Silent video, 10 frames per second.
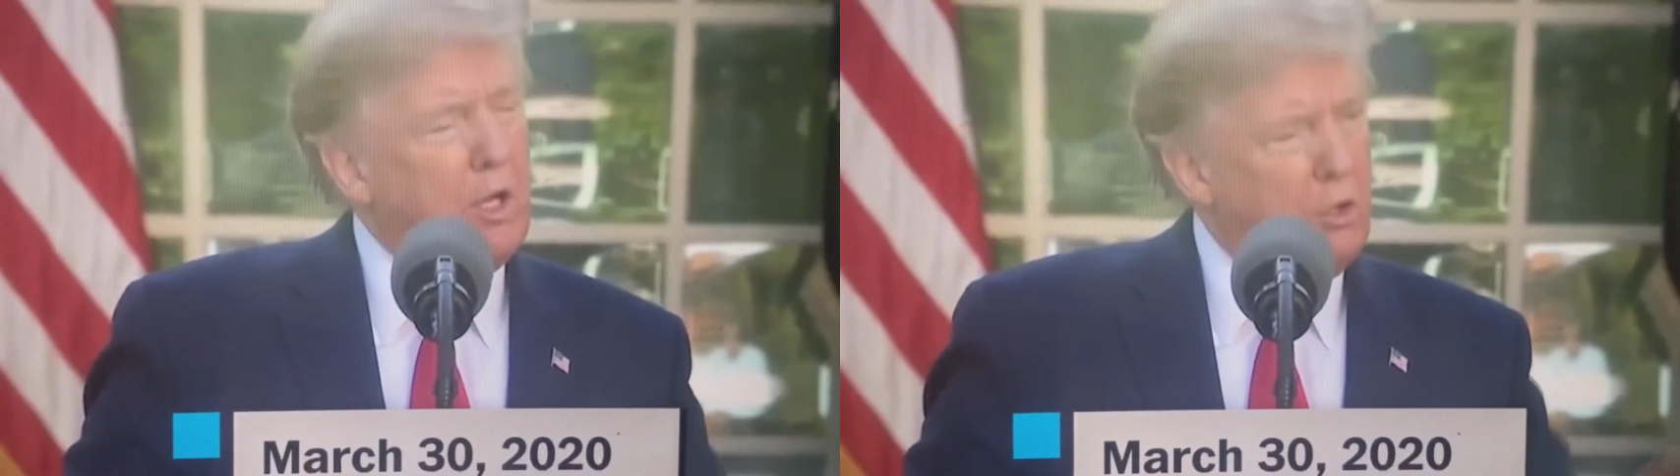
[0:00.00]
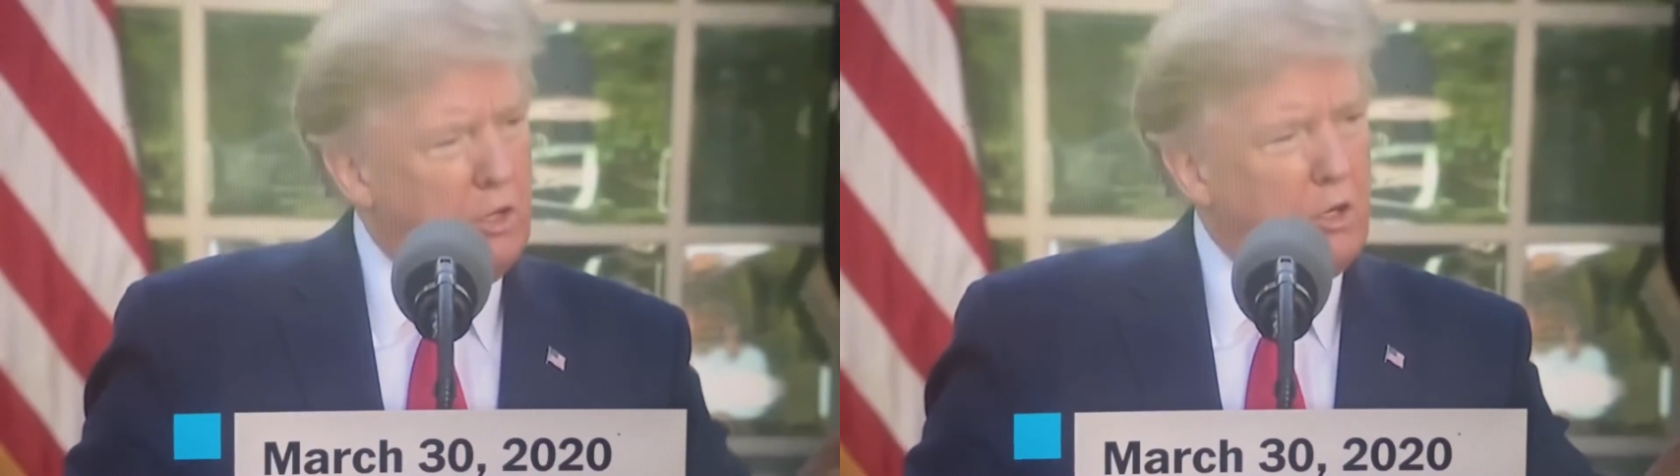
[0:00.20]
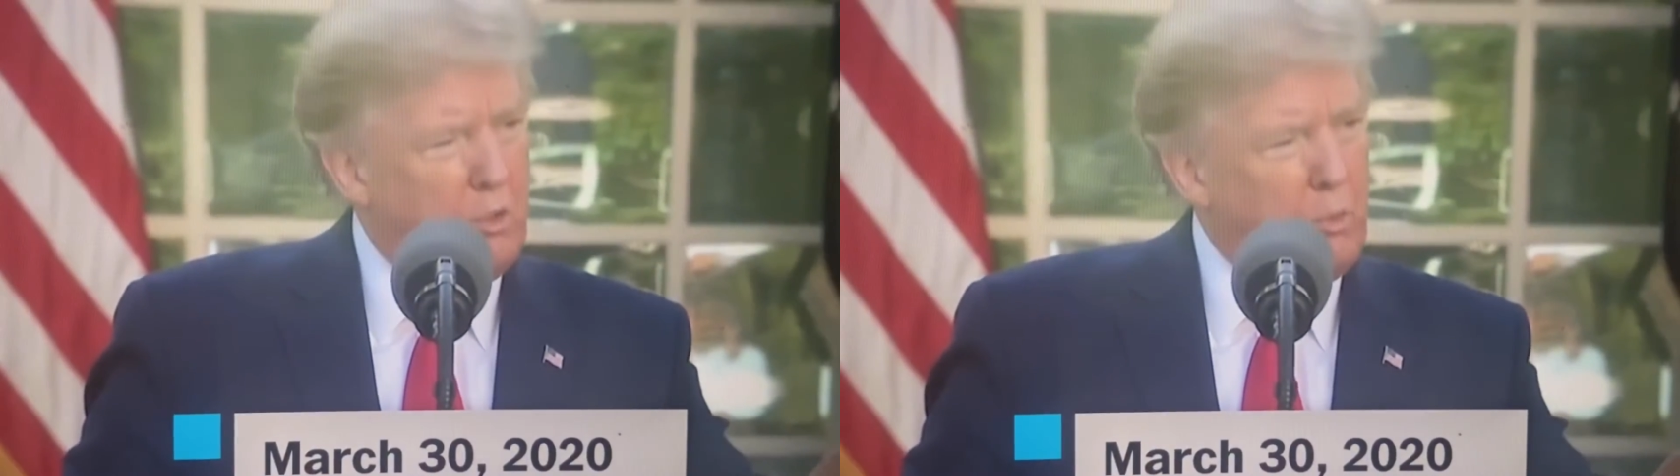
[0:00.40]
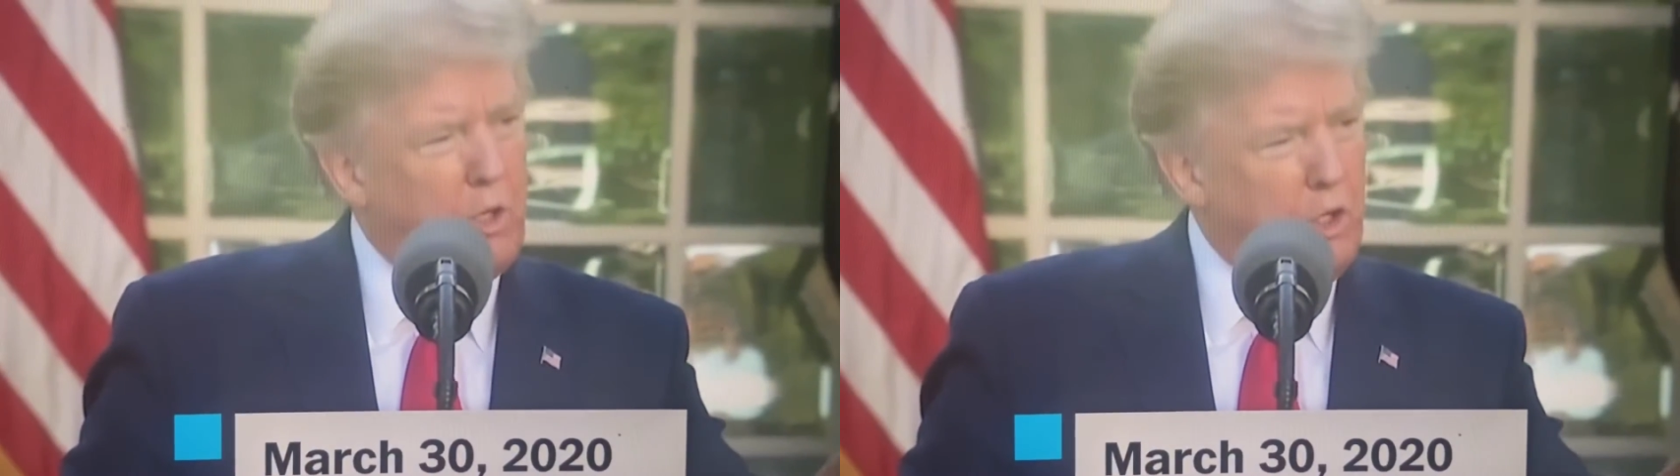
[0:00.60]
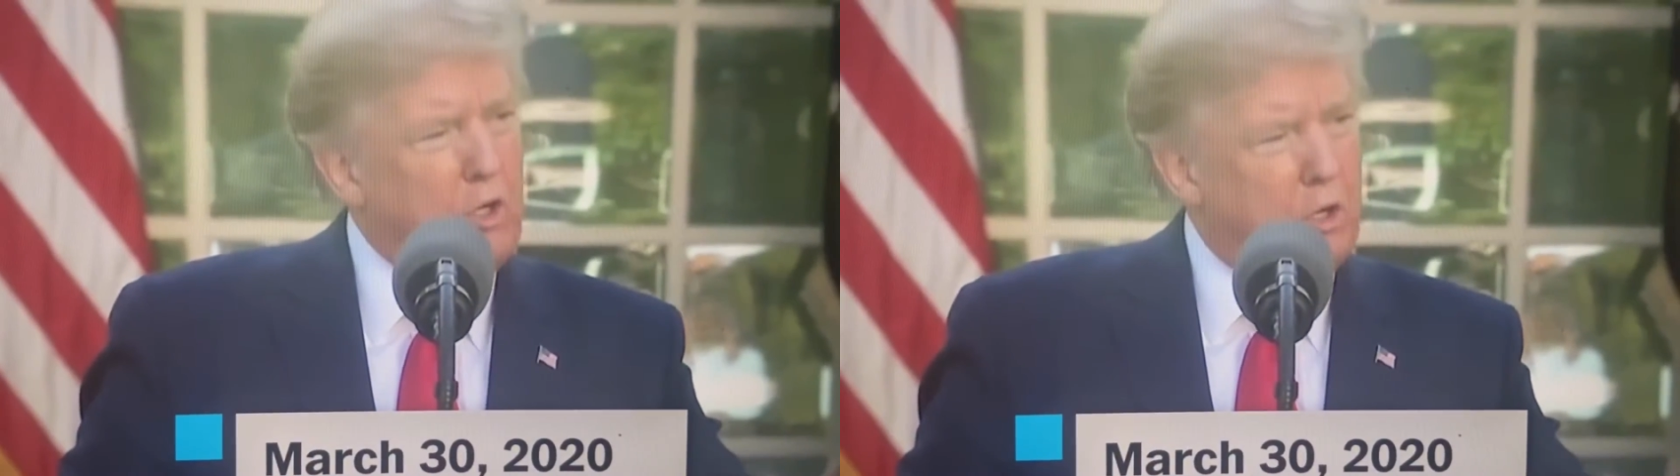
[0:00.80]
You know it.
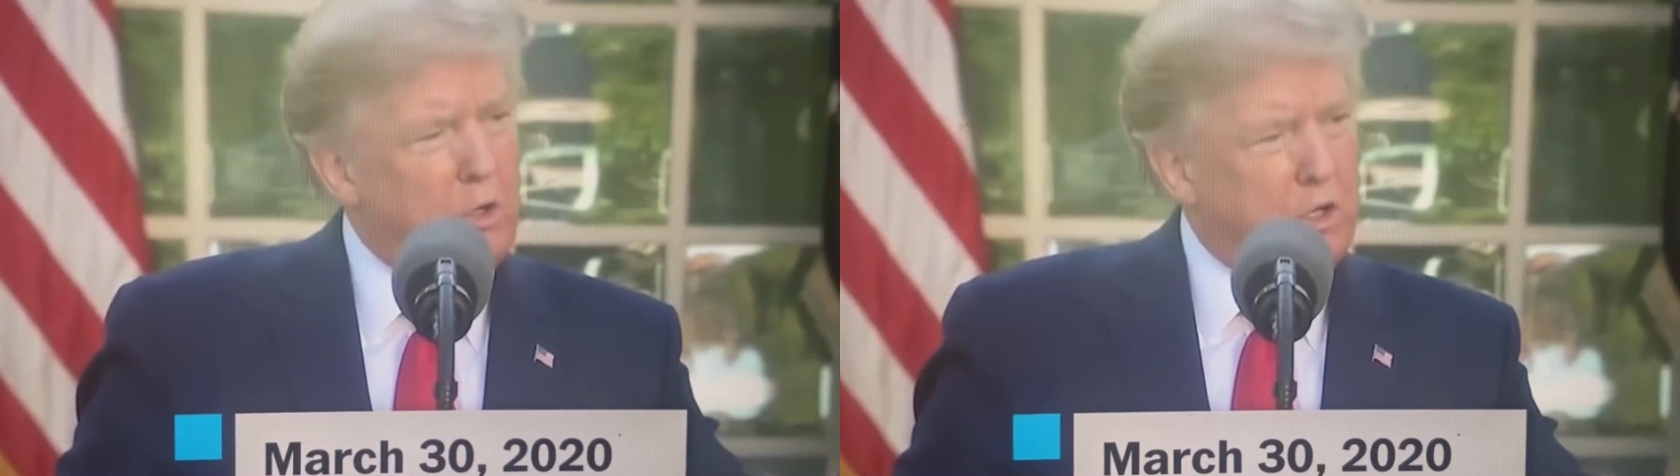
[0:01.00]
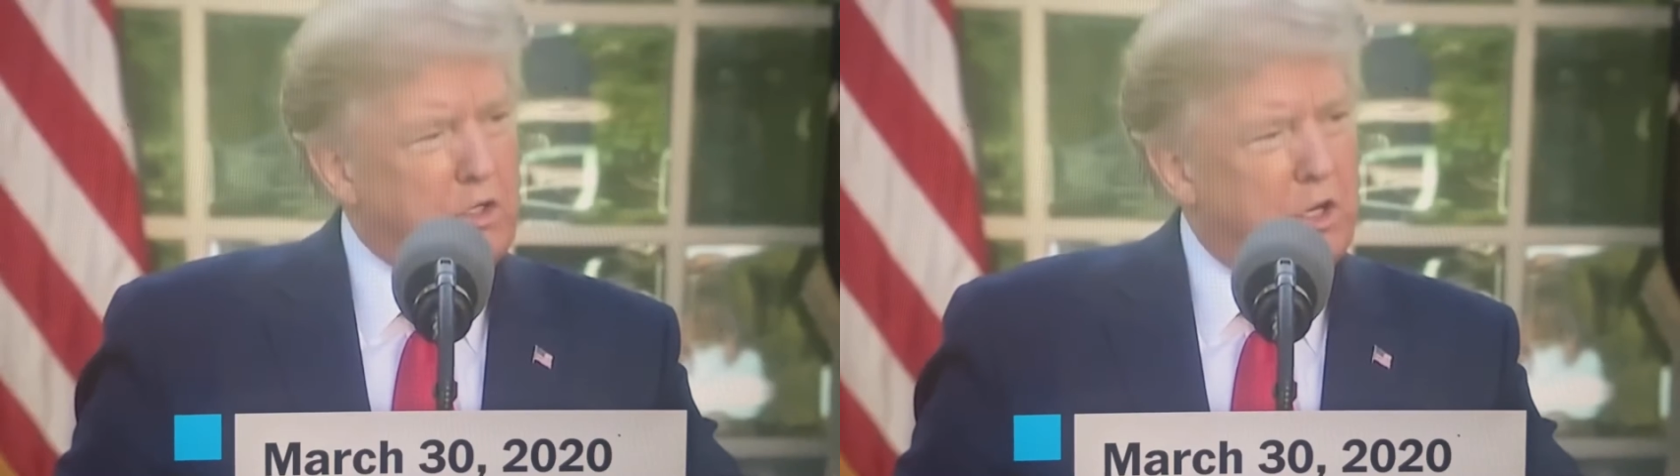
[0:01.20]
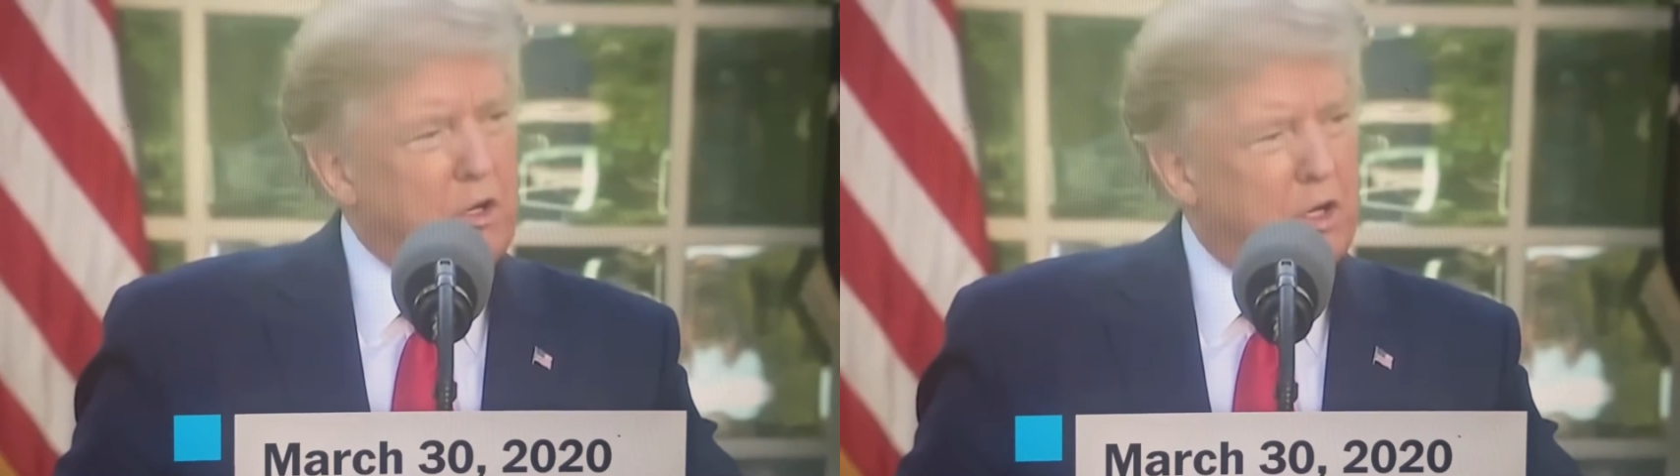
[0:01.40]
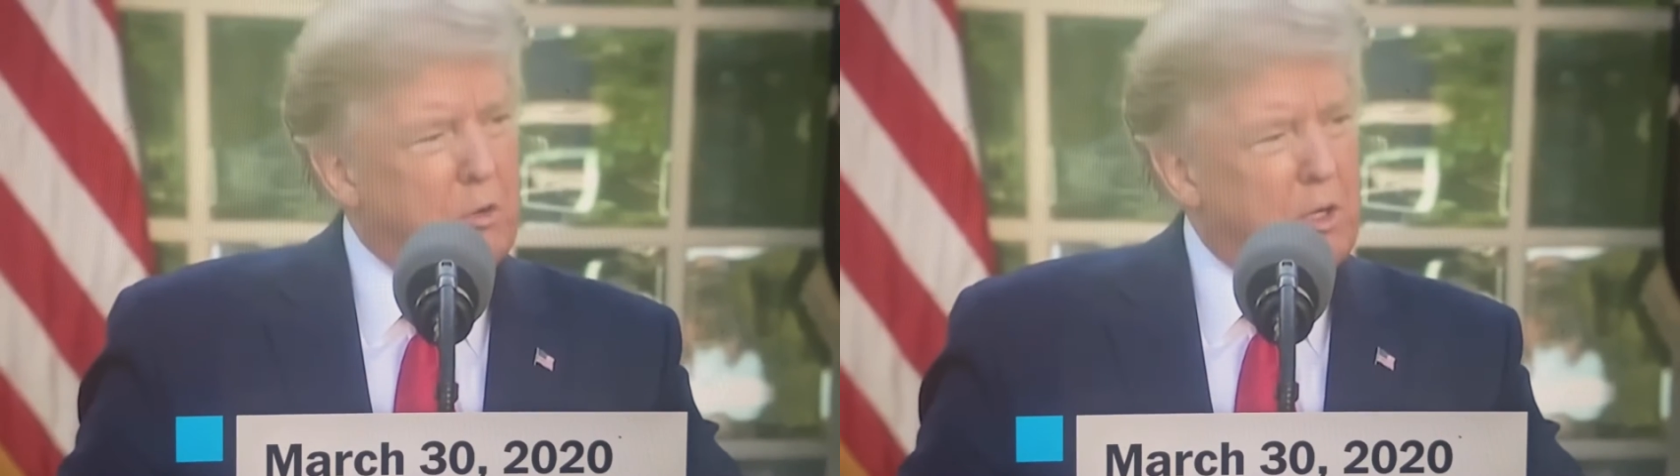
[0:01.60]
You know it is going